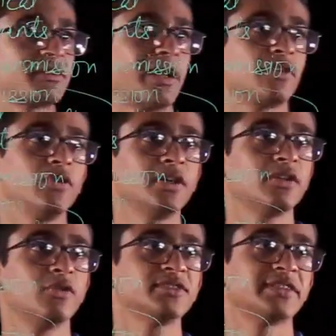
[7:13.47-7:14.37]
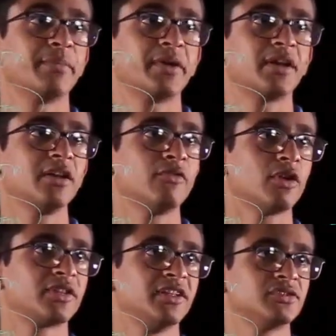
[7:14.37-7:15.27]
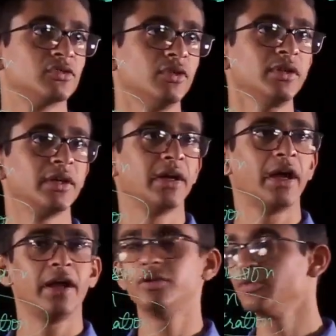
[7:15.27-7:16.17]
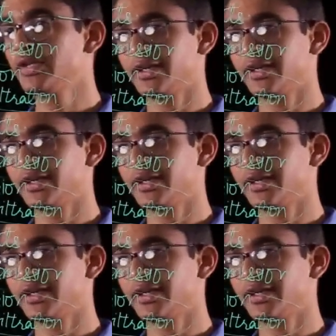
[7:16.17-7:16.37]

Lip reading: calculate the loads separately for this zone and do the